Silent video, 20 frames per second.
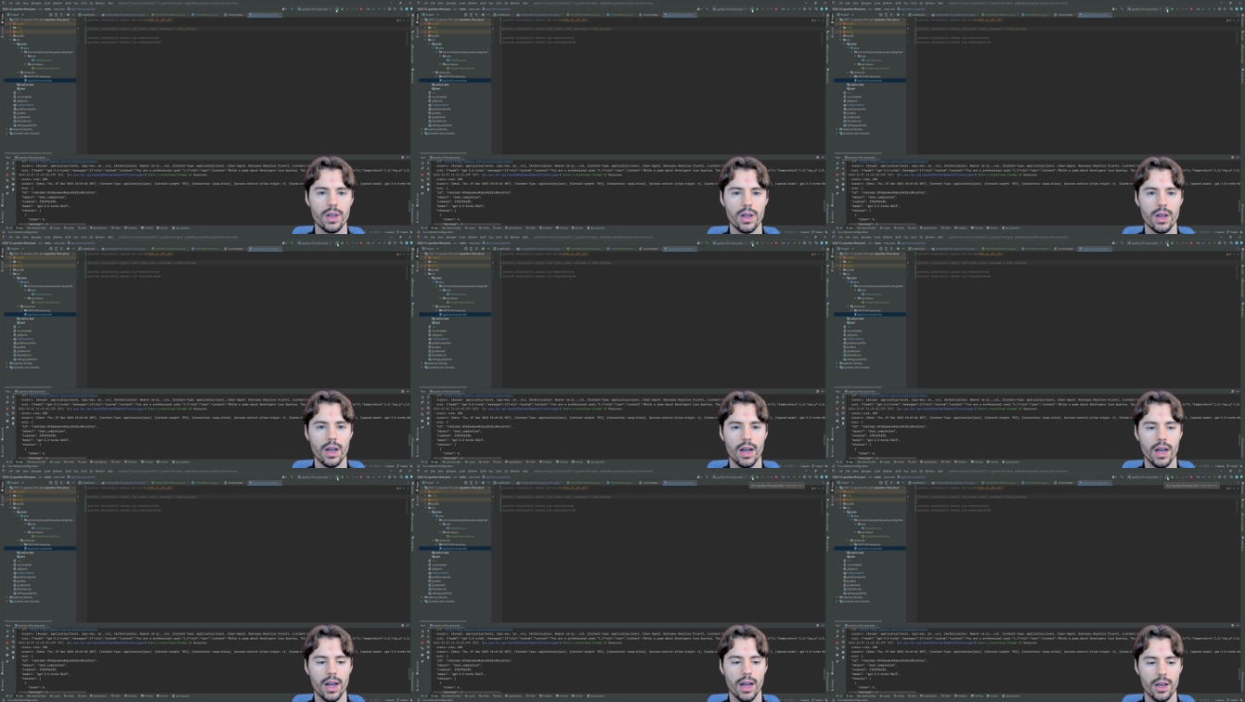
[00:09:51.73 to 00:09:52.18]

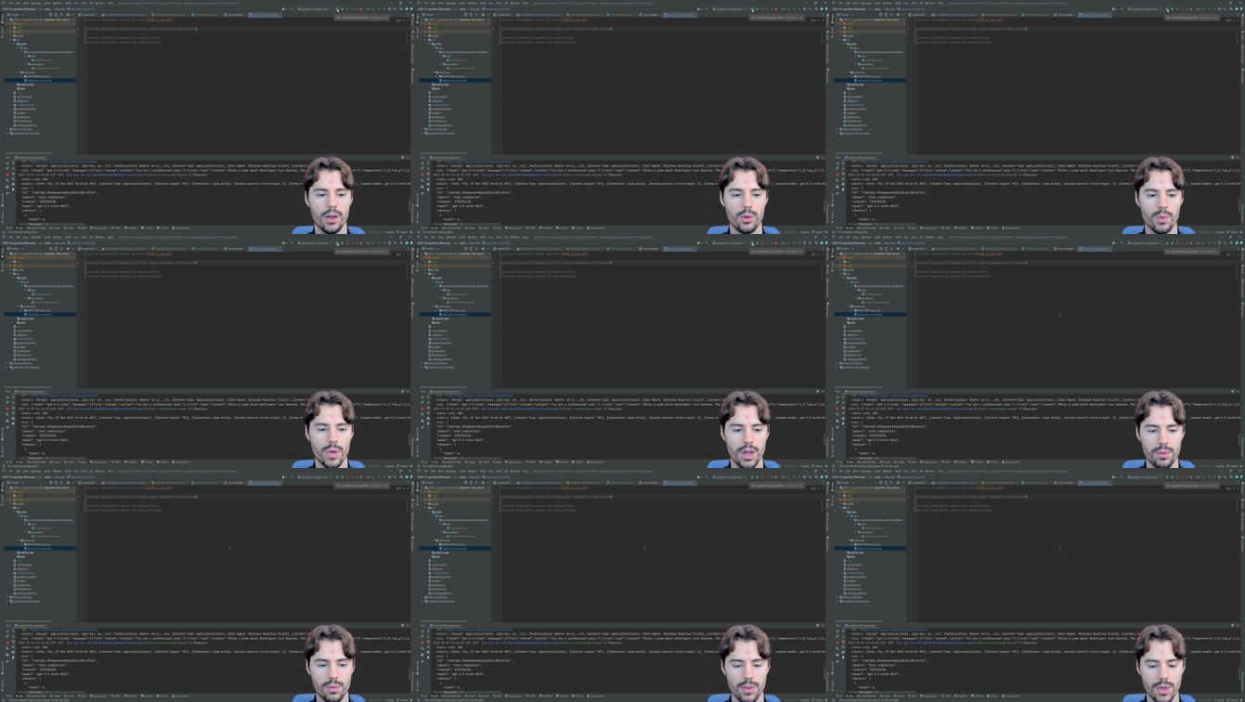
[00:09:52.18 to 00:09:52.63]
And
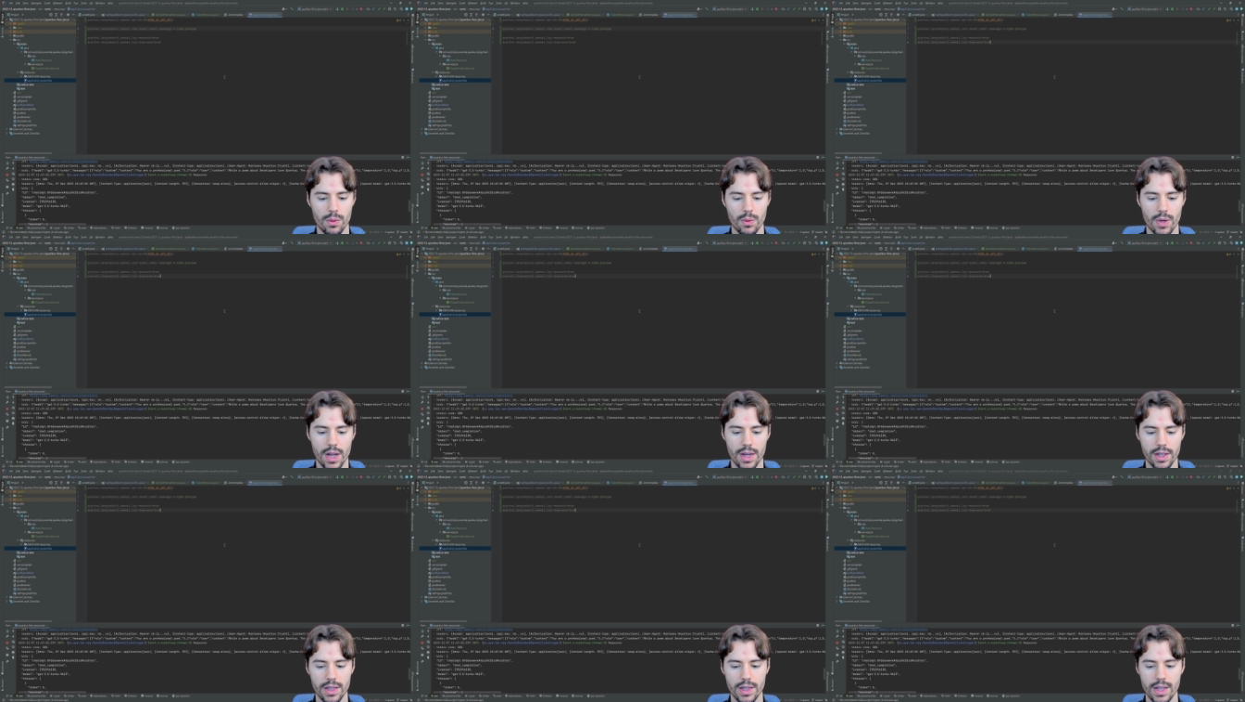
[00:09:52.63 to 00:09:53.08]
when we
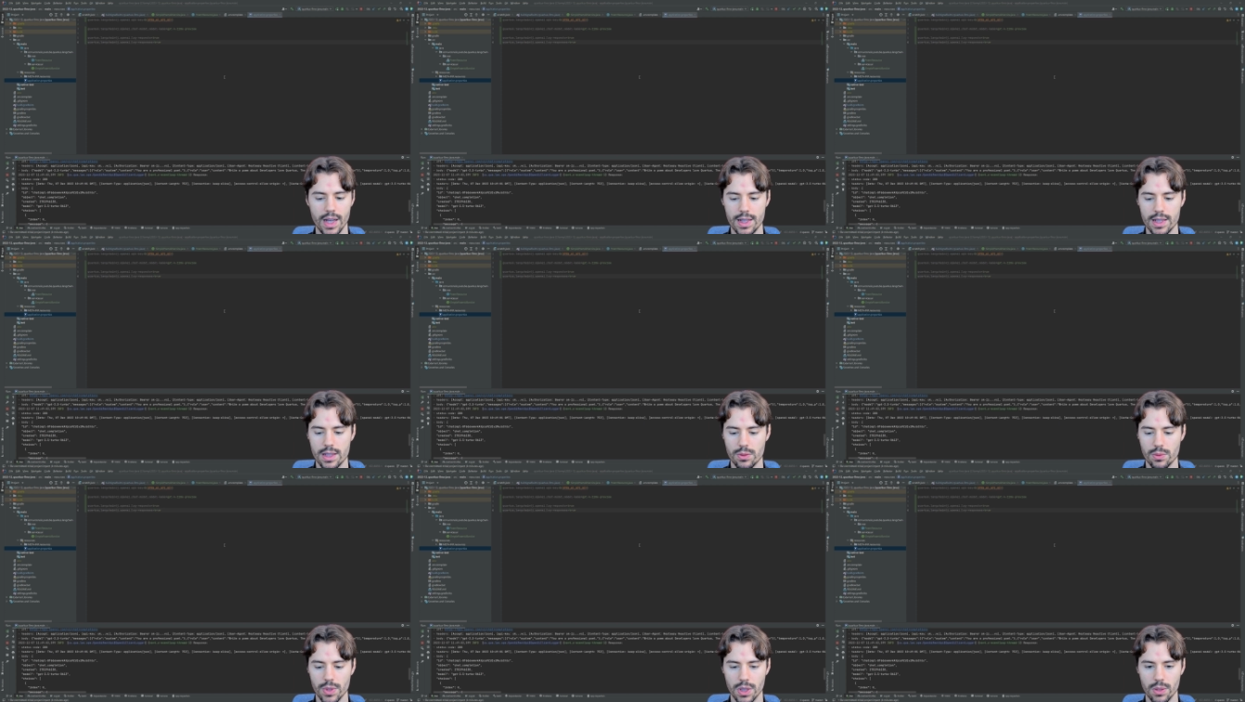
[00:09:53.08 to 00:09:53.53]
run the
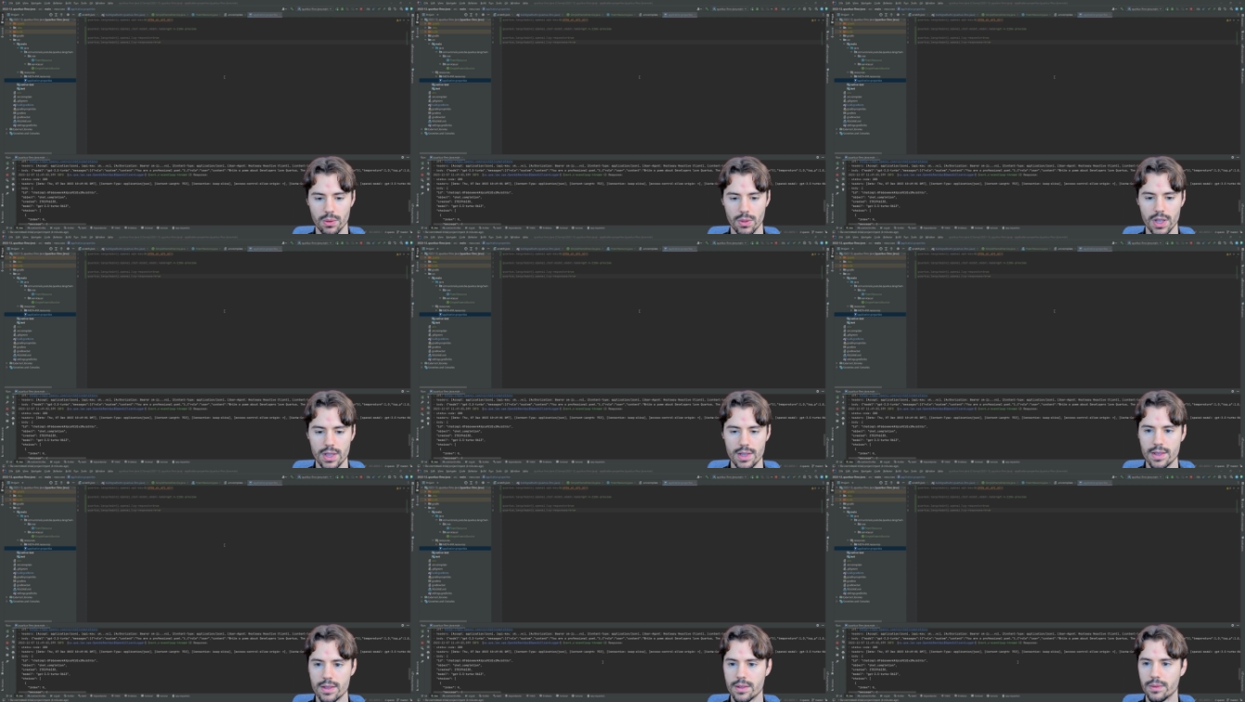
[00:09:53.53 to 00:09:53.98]
next
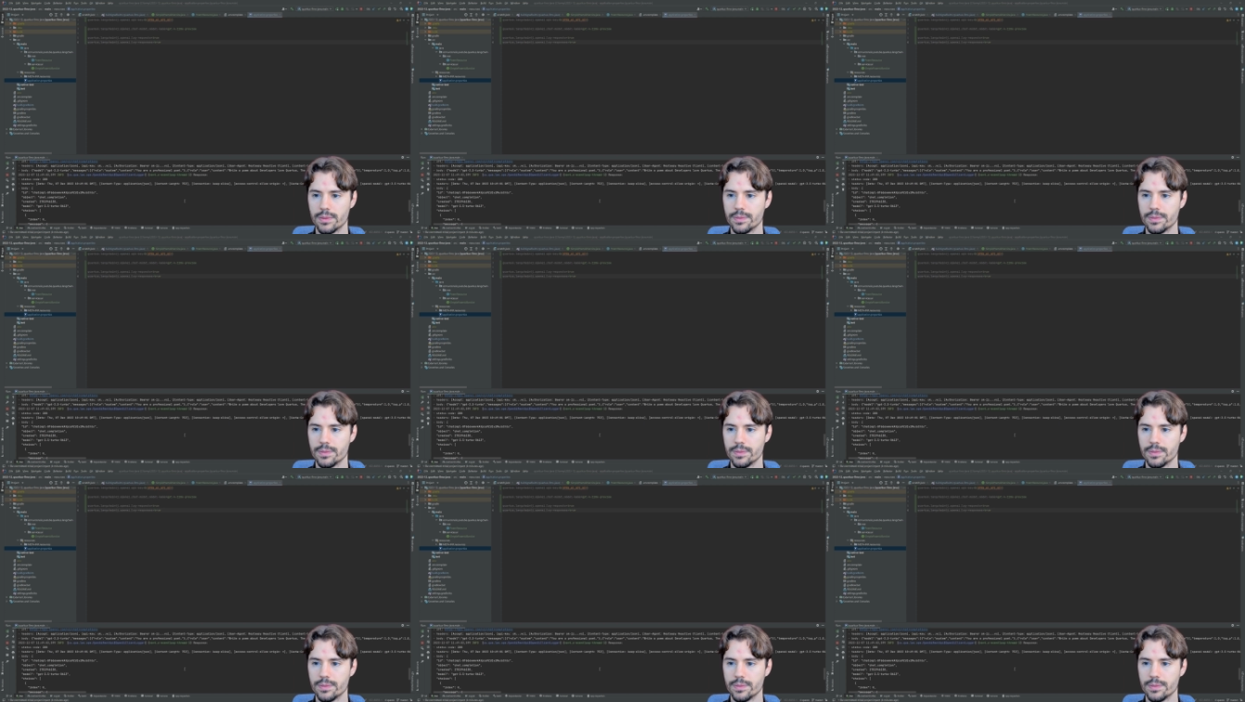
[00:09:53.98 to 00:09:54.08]
request,